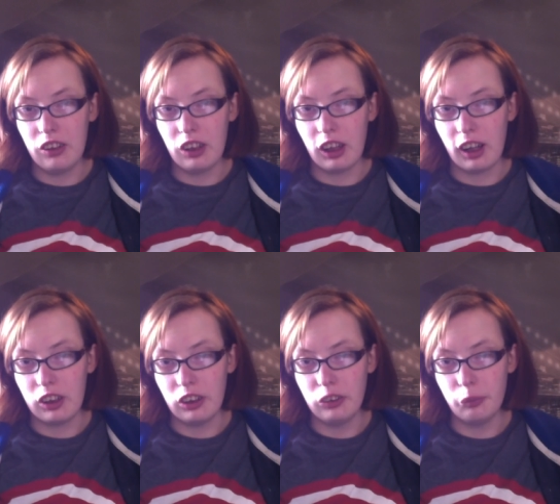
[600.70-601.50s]
and gotta
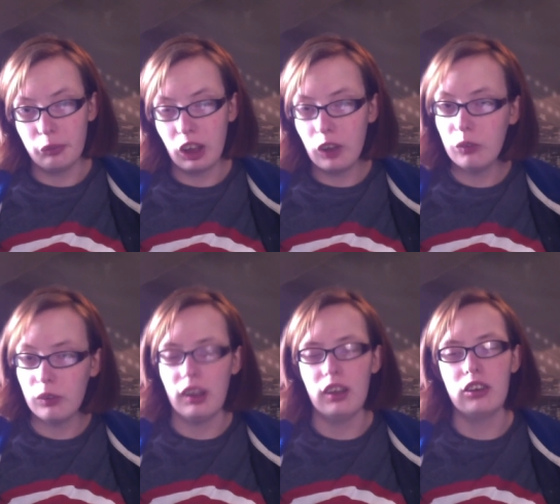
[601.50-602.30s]
do some
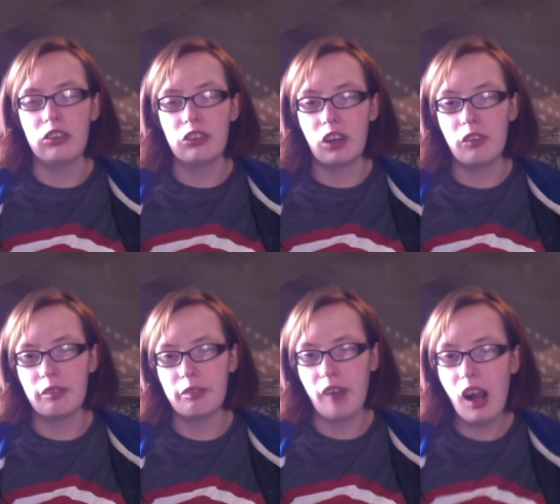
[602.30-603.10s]
coding. So
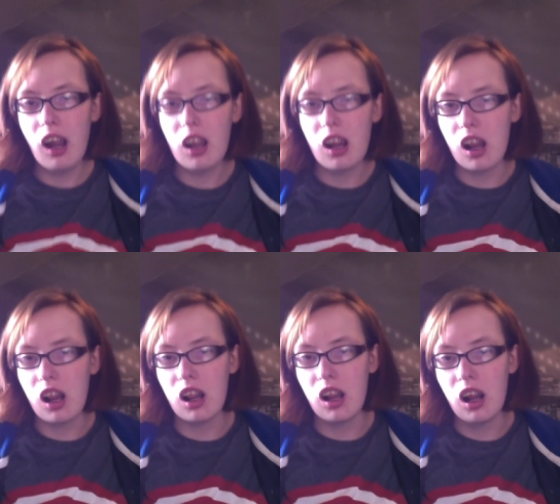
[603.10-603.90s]

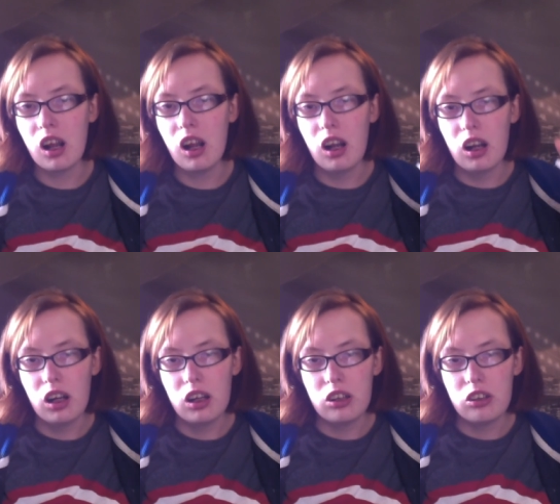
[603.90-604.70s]
boom.
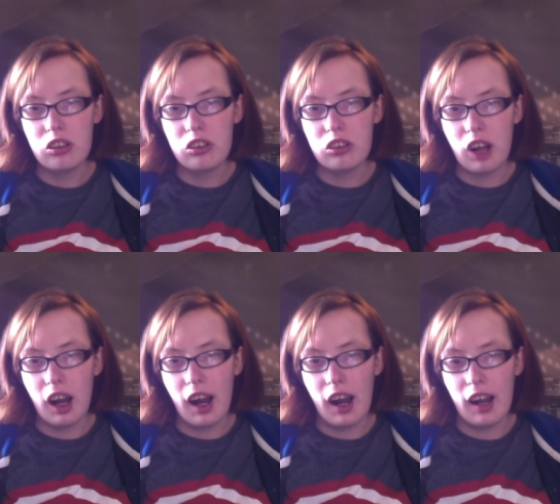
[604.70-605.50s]

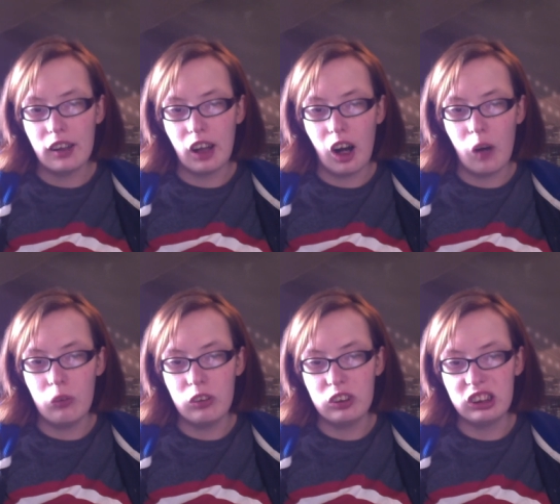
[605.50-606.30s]
Um, and I
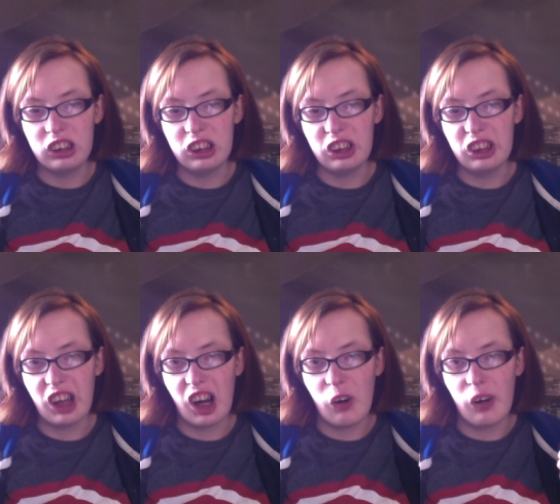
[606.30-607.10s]
will see you
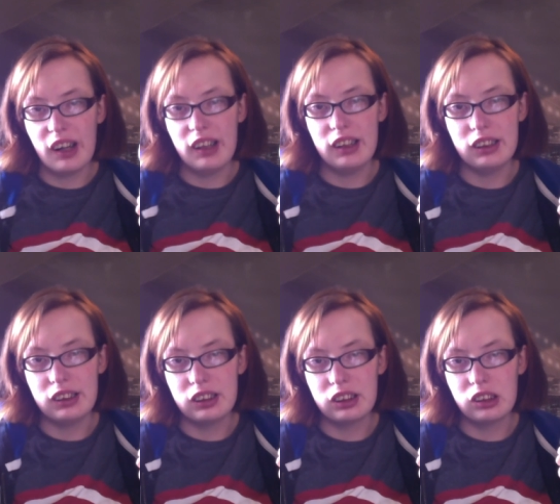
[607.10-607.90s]
guys
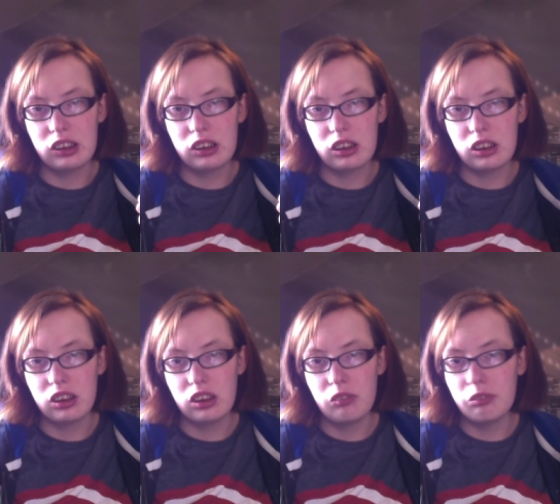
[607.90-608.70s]

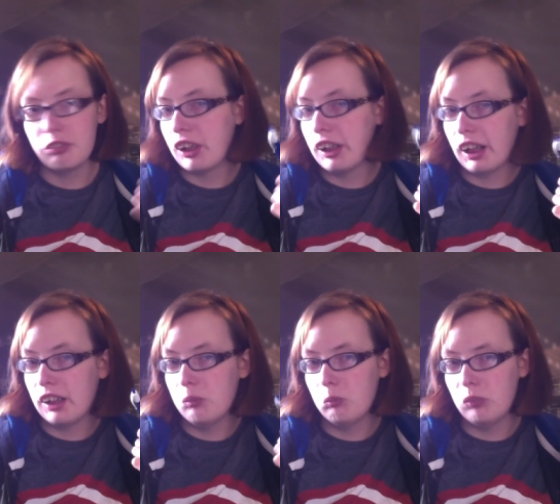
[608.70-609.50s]
Friday
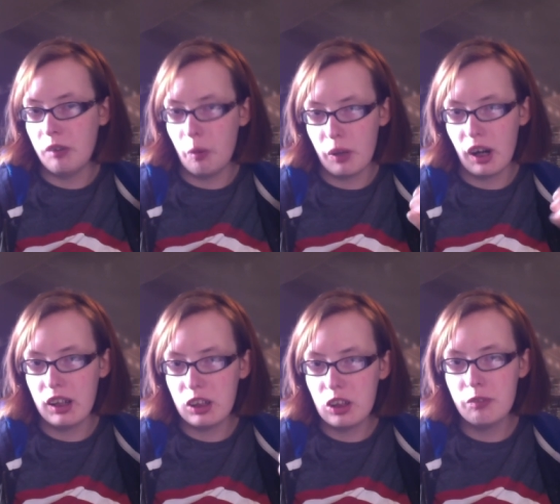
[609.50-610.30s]
with a
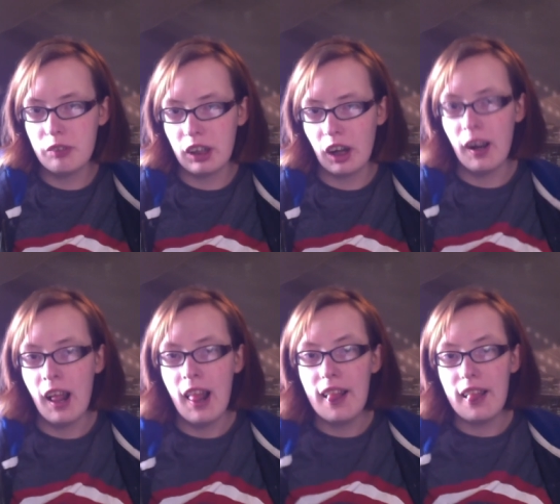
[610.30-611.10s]
brand new video.
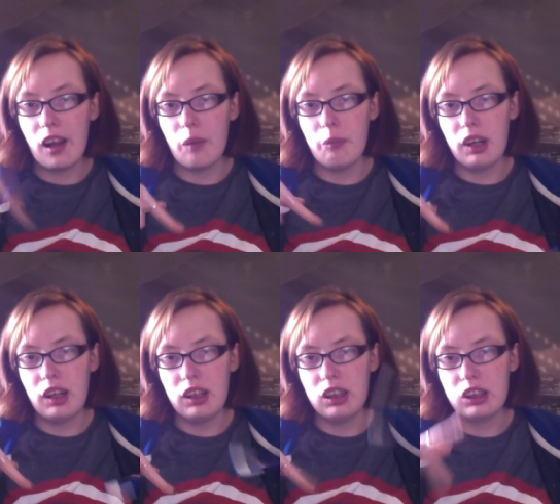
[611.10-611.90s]
Leave
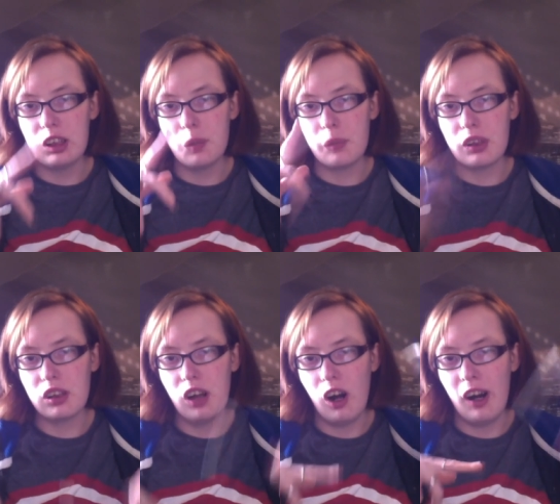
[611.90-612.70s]
me some
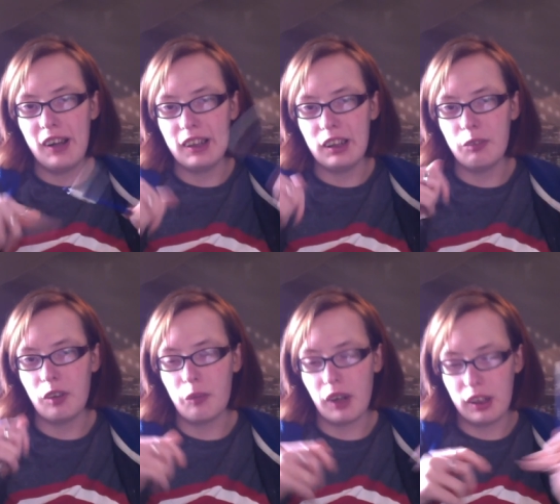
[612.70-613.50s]
ideas for a
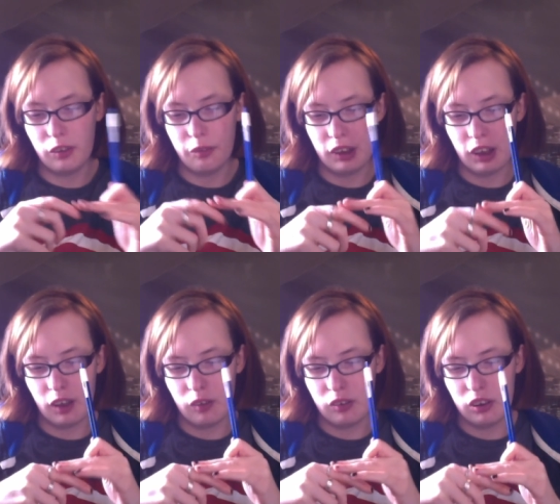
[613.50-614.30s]
brand new video
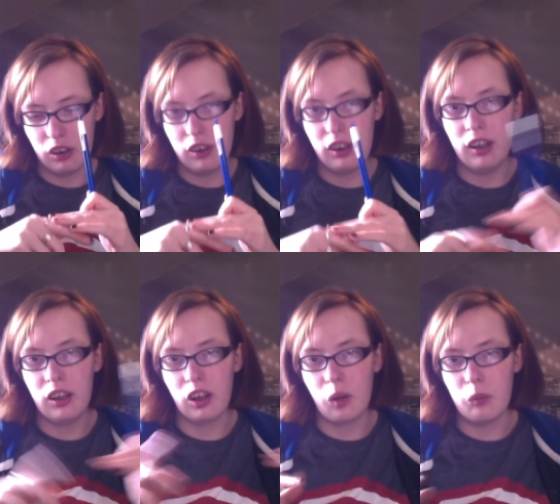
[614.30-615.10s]
in
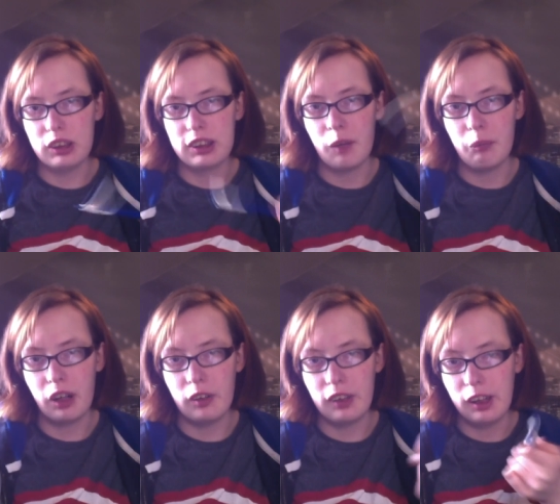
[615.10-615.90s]
the comments down
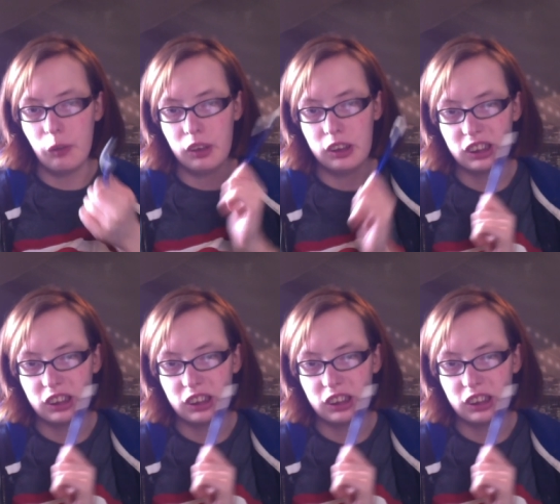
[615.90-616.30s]
below that you want